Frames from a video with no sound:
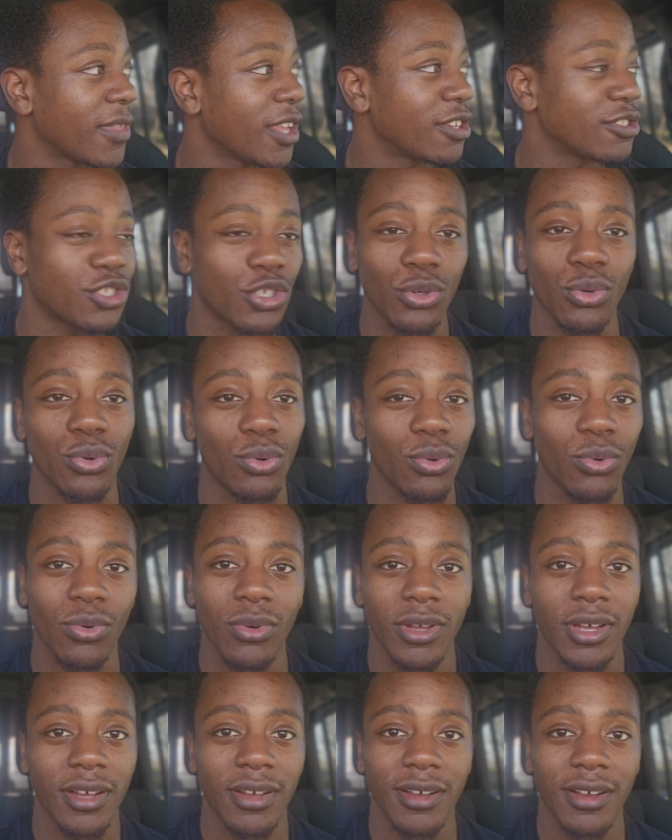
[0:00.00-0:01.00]
to
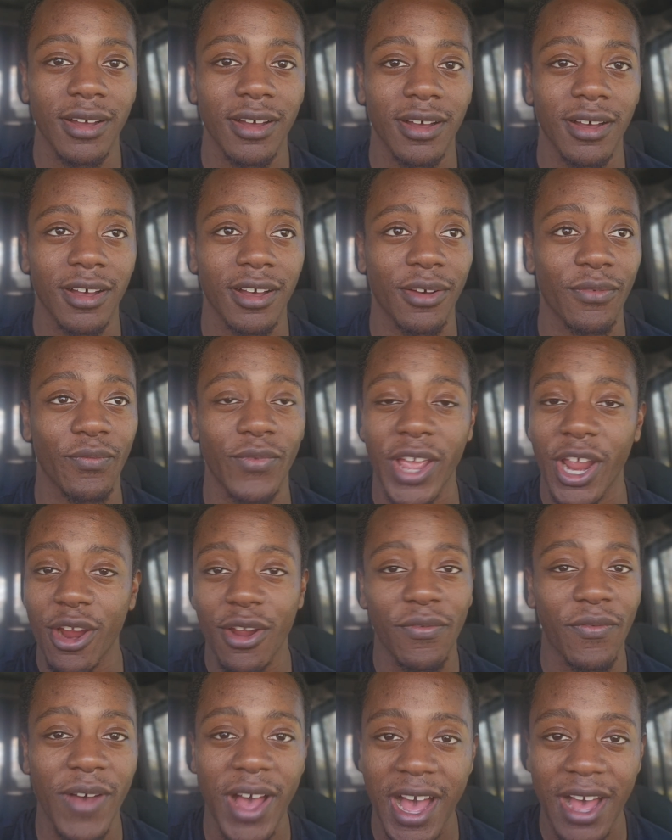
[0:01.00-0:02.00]

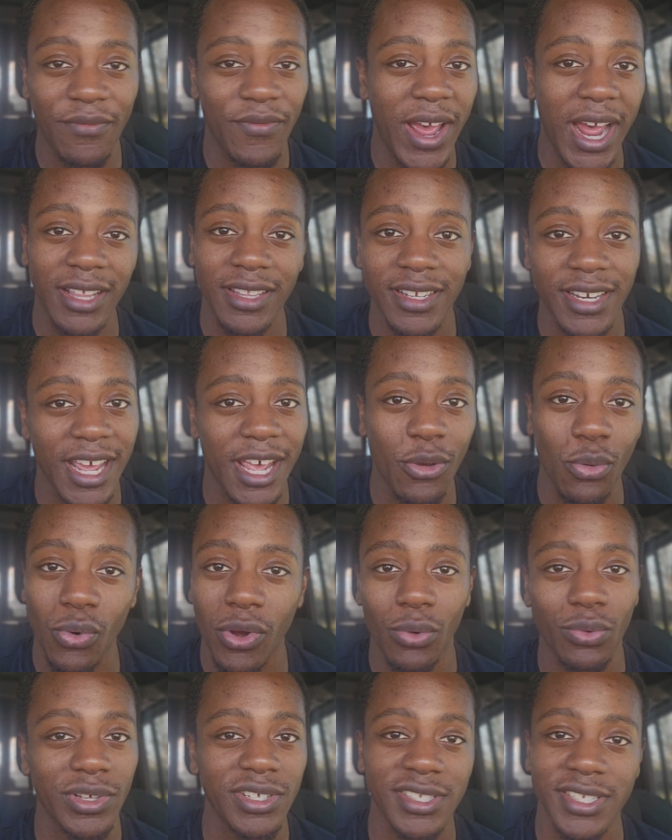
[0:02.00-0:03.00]
verify, validate
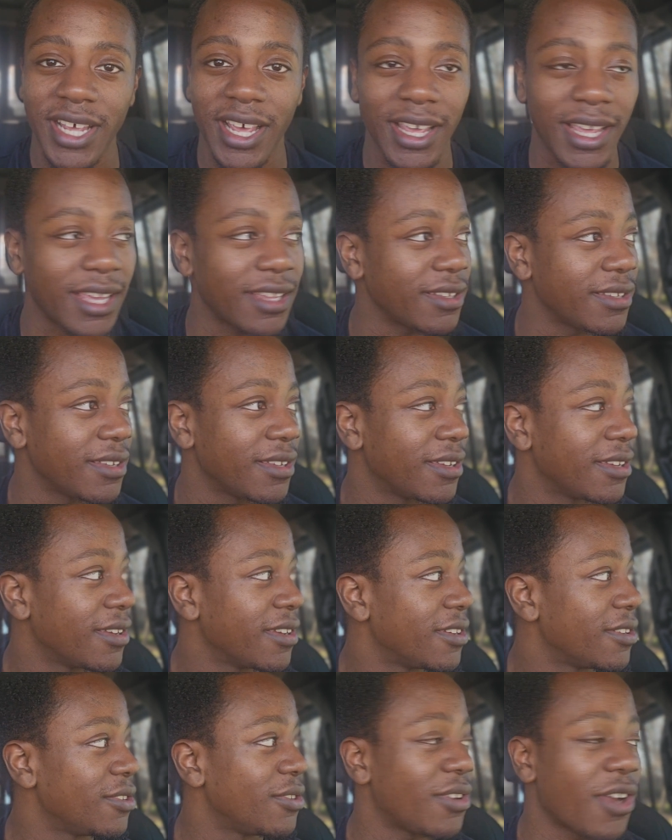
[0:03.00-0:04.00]
what we said.
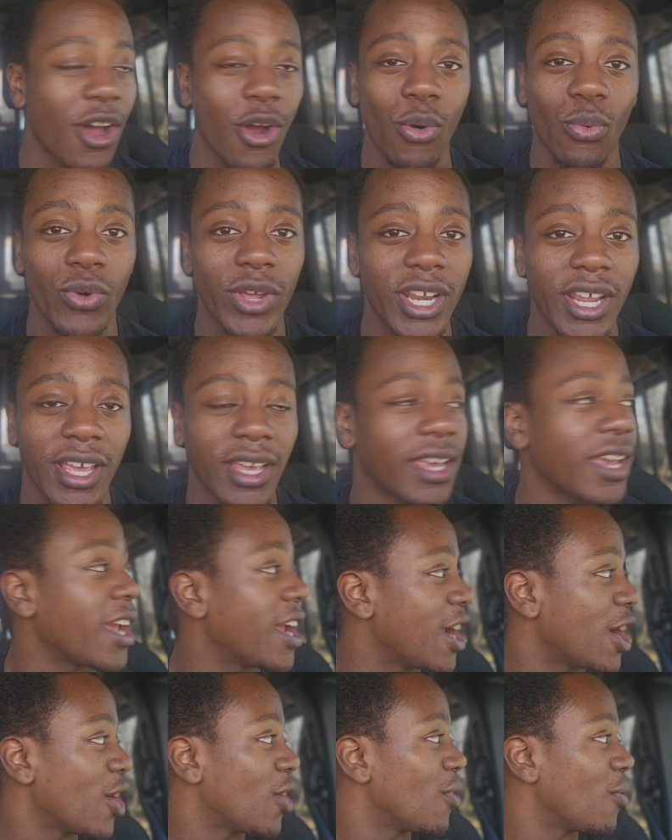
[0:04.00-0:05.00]
We didn't
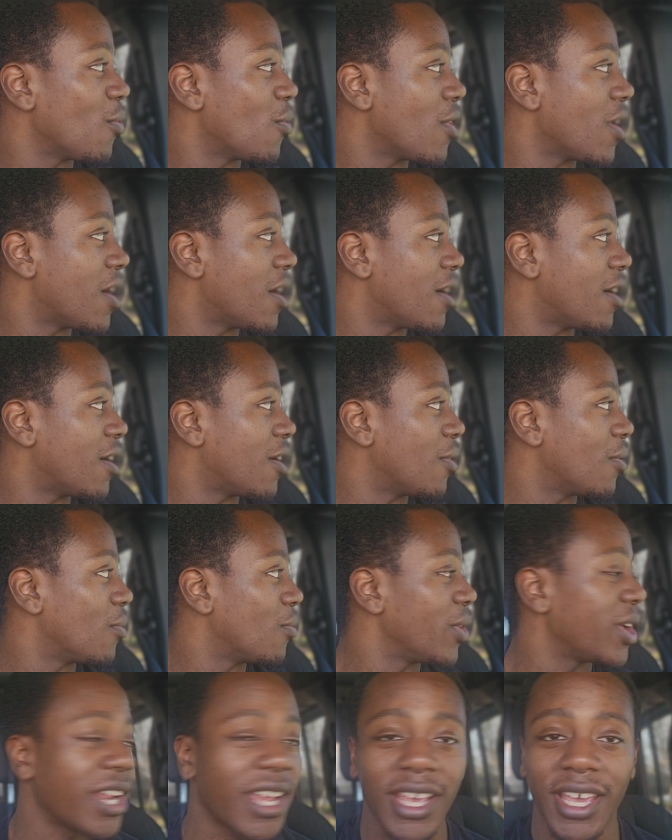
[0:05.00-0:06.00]
care.
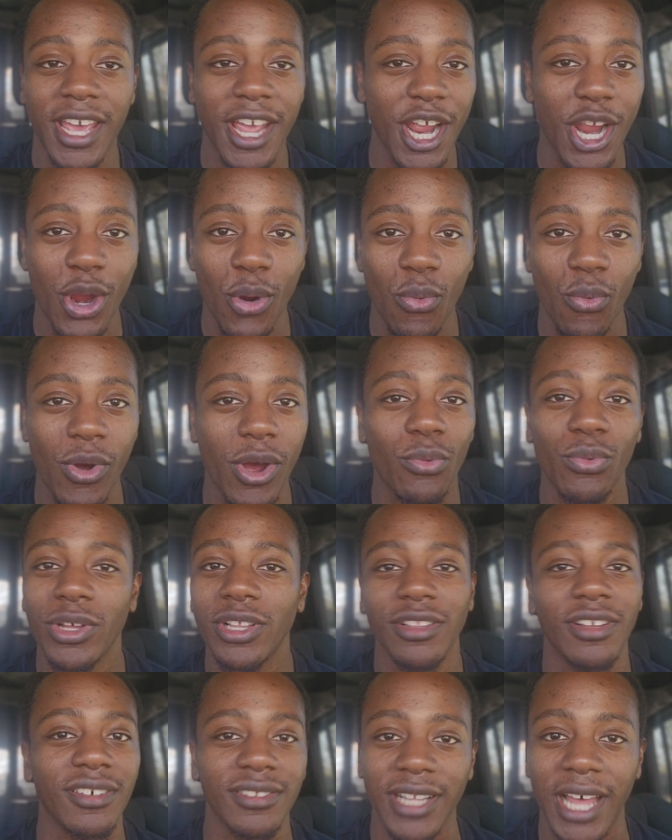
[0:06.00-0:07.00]
We didn't care what we
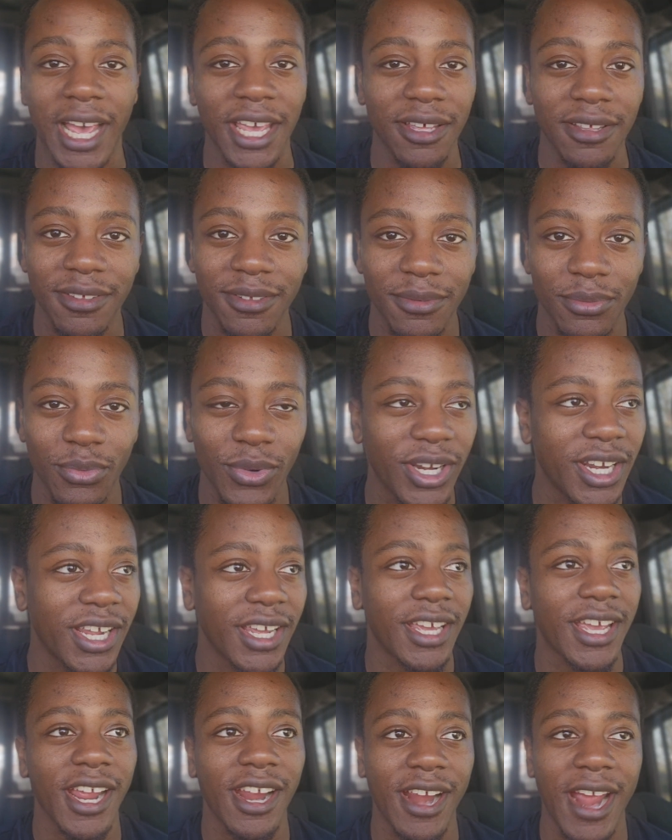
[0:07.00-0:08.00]
looked like. We
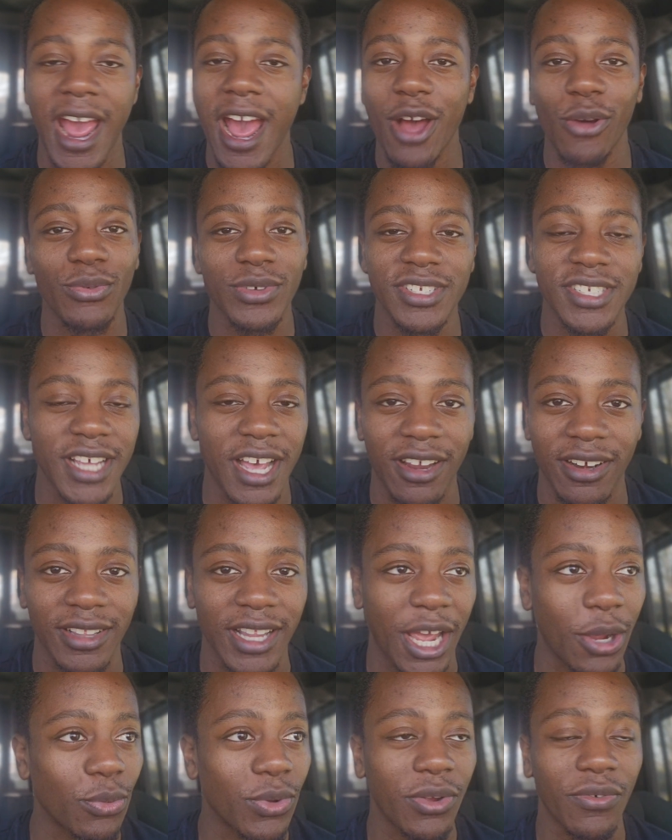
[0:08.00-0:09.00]
didn't care how we sounded
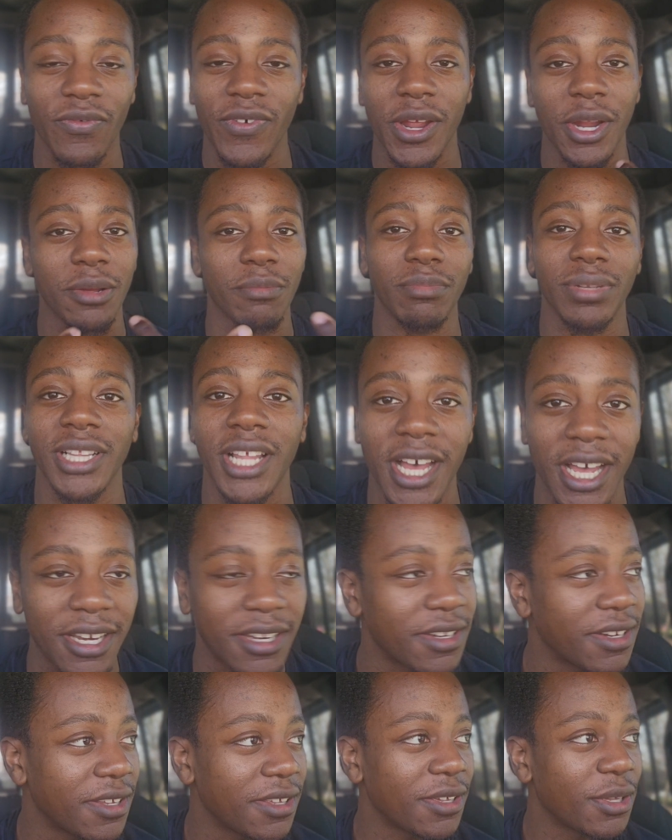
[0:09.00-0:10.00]
like. We were very blunt,
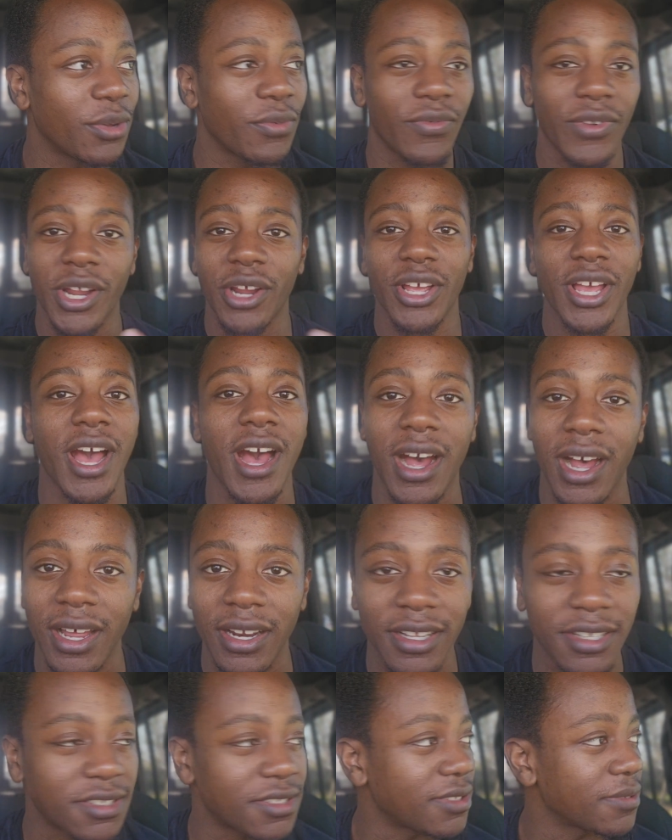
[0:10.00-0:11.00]
very
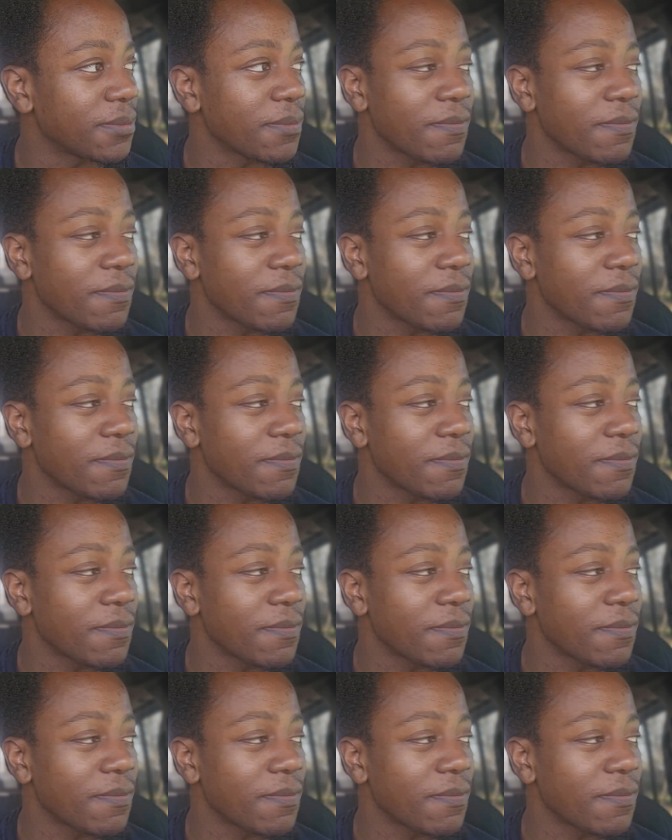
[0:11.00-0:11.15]
honest.